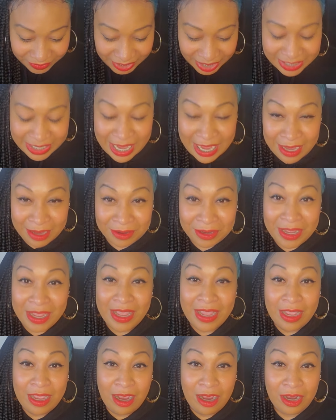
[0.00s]
Now,
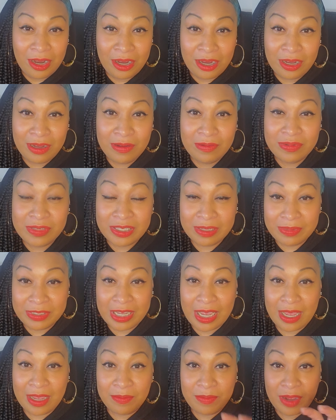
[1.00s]
um,
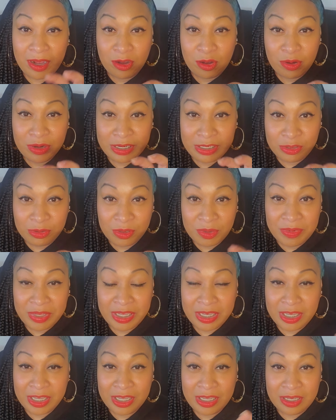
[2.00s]
sometimes Aquarius
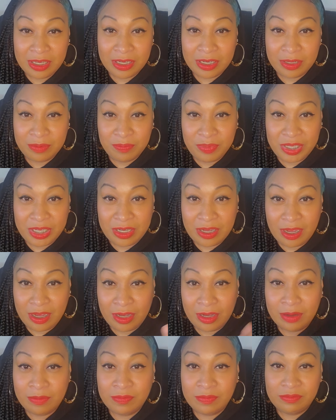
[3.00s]
woman can
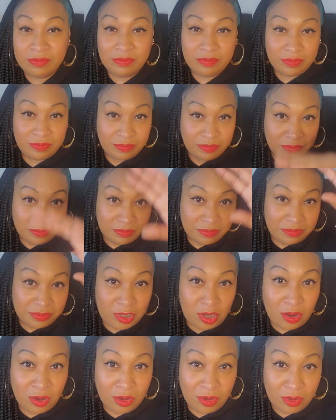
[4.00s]
become
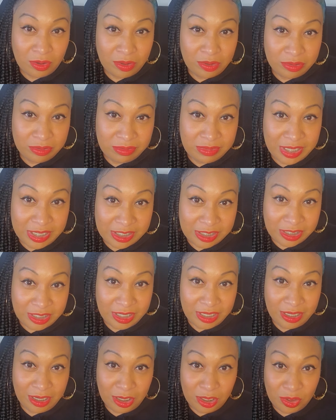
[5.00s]
cold,
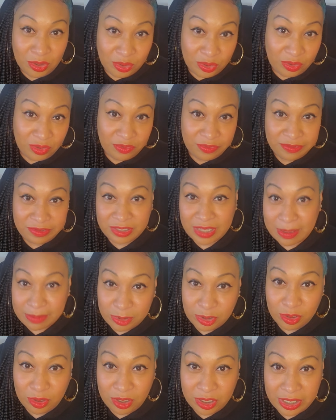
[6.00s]
distant, aloof,
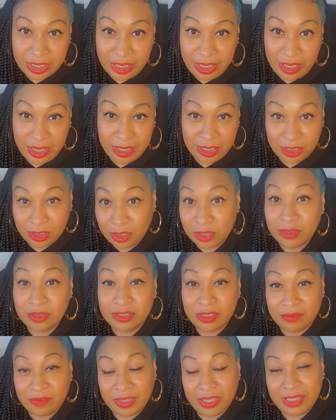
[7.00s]
stop talking, you know,
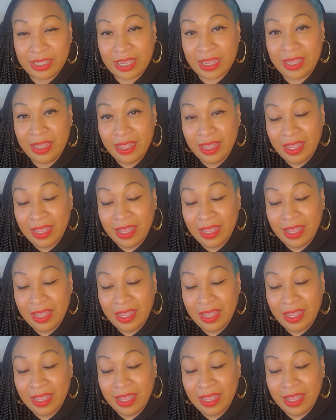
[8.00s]
stuff like that.